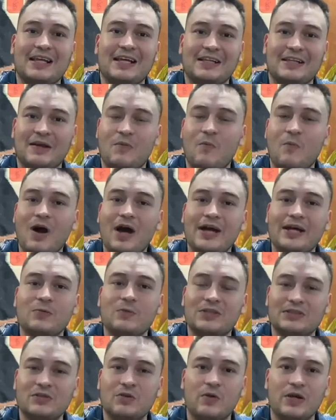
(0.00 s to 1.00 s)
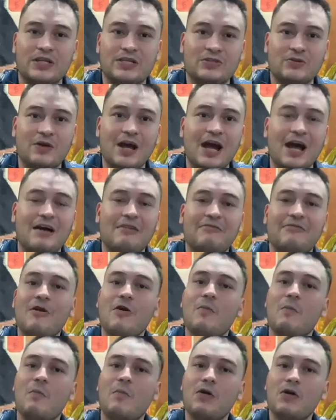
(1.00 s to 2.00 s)
the wine was going to have
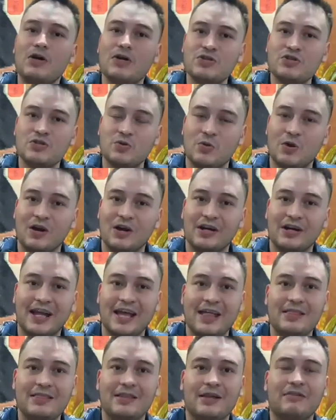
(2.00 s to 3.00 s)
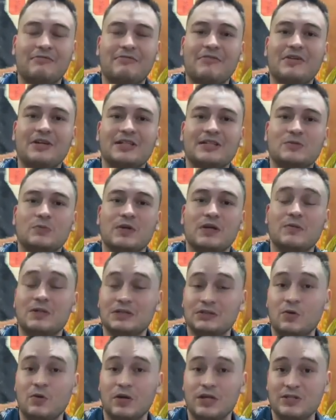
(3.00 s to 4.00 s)
more sugar and therefore it was
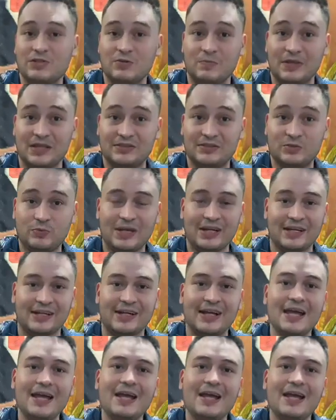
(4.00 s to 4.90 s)
going to be sweeter.